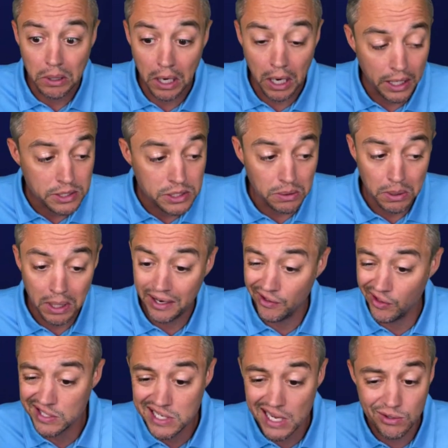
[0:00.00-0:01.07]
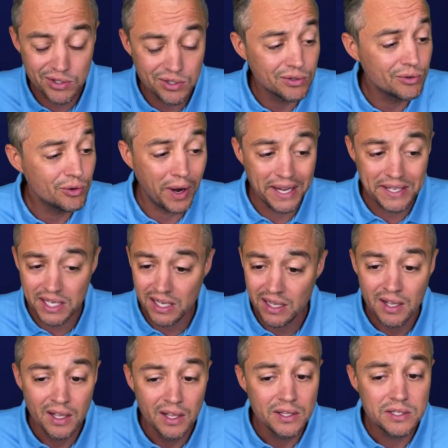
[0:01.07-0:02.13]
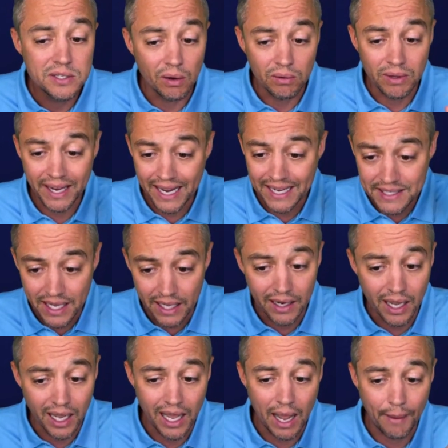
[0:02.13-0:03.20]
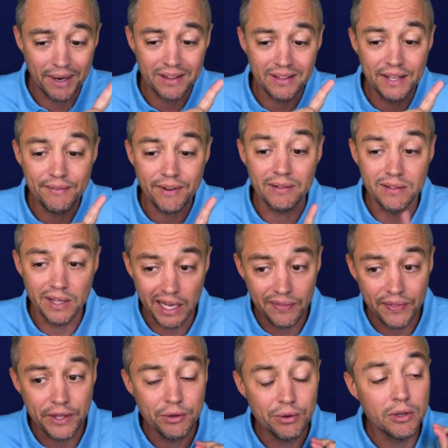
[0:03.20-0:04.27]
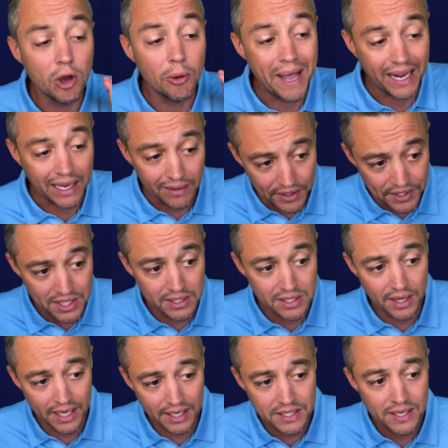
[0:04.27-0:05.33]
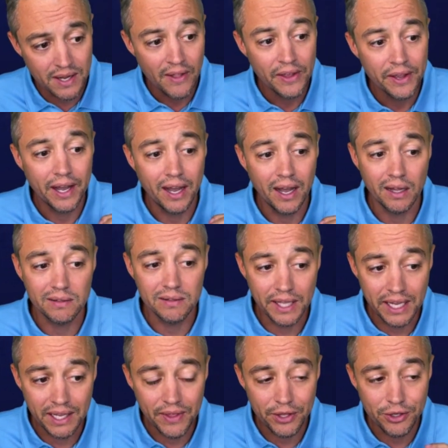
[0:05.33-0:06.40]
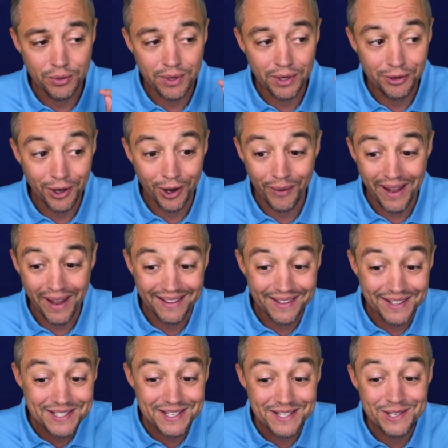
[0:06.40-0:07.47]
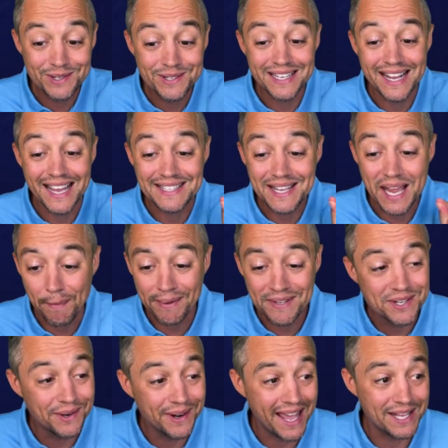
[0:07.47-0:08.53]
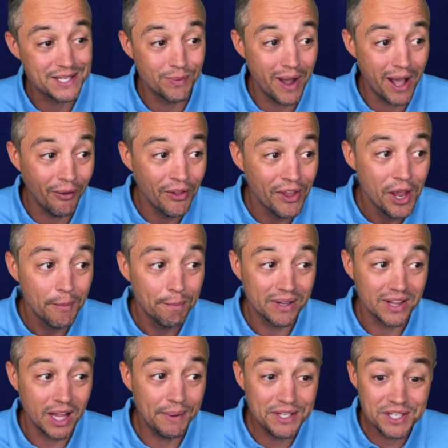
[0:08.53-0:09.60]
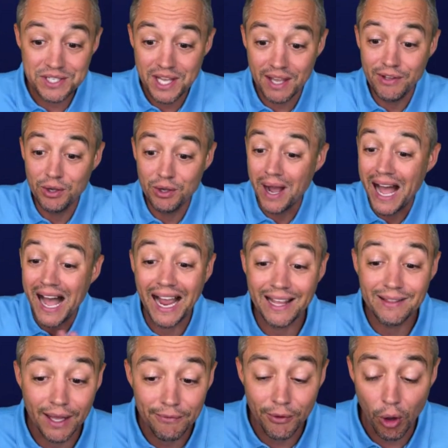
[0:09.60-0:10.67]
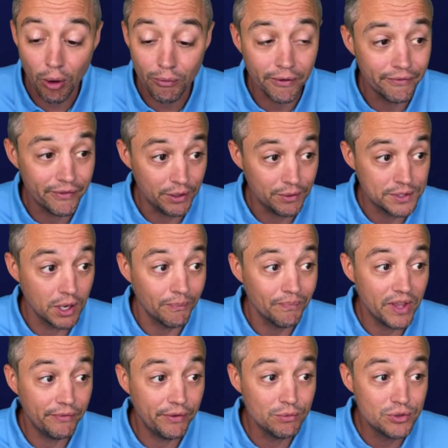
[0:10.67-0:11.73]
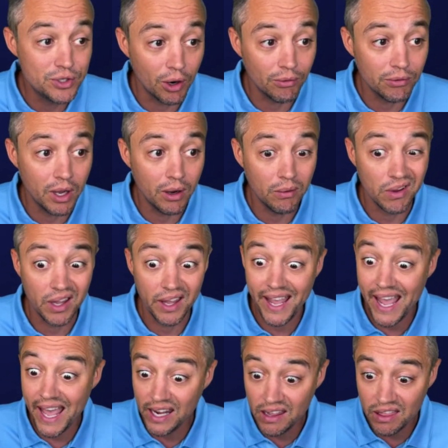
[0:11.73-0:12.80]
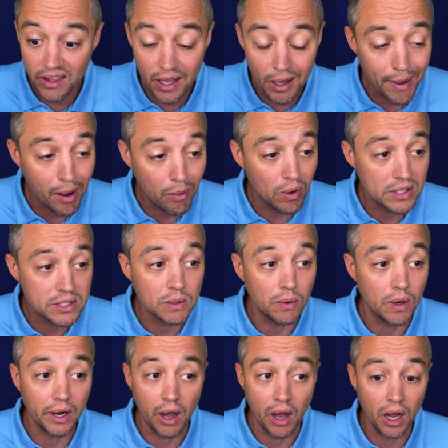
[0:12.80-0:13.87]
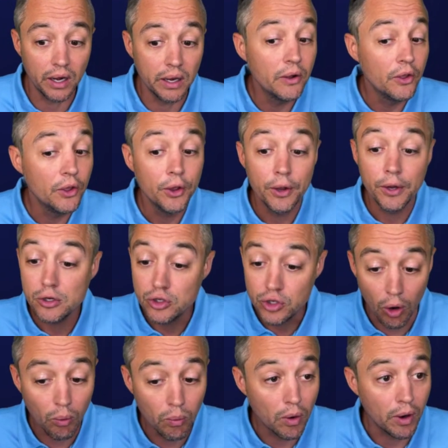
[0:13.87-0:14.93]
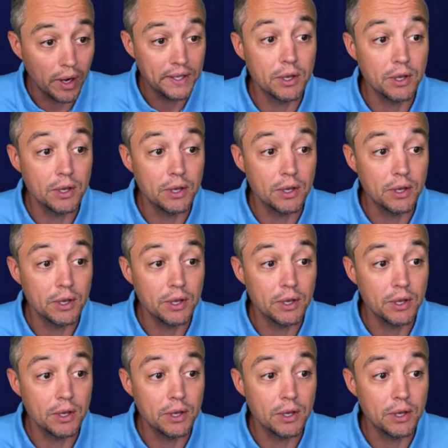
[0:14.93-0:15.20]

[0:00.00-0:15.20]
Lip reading: All right, so I know that sounds crazy. So like I said, I'm going to leave a link that you can go back and listen to this, a link that you can go and listen to today's episode as well. But let me just give you high-level overview. So if you don't know anything about what's going on, don't worry.